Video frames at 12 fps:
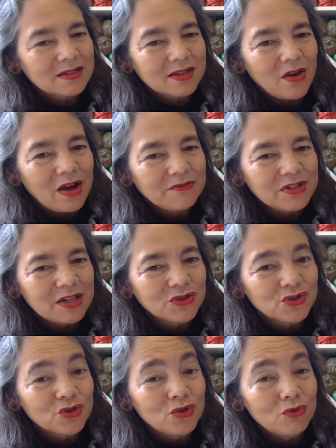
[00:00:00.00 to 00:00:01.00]
So I've done
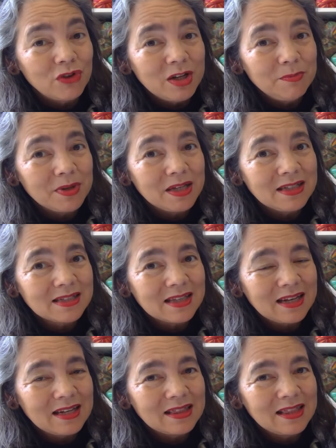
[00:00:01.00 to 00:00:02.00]
two repeats,
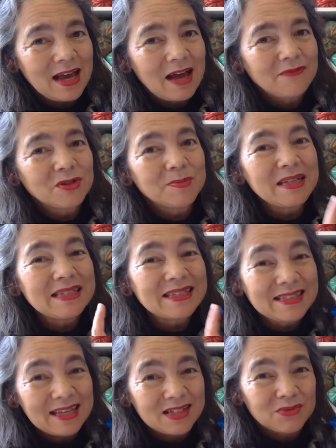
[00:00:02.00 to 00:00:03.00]
and there have to be
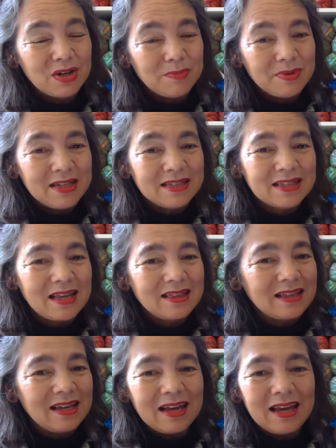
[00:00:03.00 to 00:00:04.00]
six repeats,
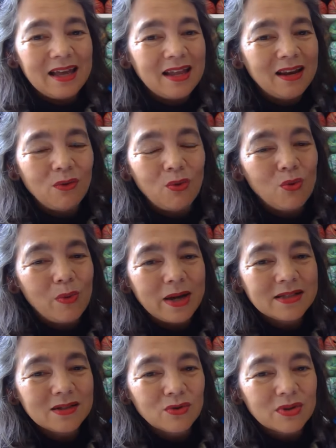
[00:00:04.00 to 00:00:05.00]
and it'll
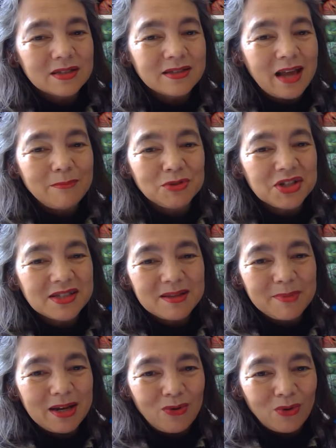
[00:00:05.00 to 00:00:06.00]
always look the same, just a
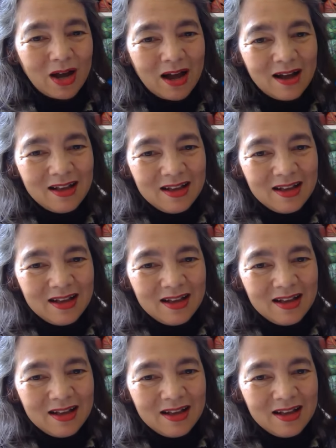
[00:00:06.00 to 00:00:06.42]
bit longer.